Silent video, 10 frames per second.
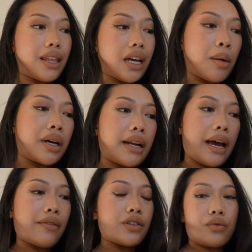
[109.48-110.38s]
think I'm gonna
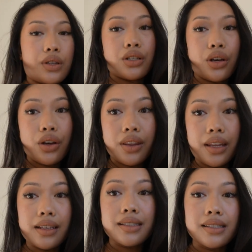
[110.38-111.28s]
have to return
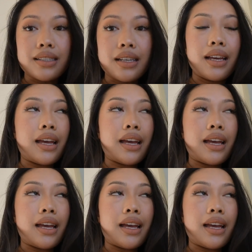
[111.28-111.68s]
this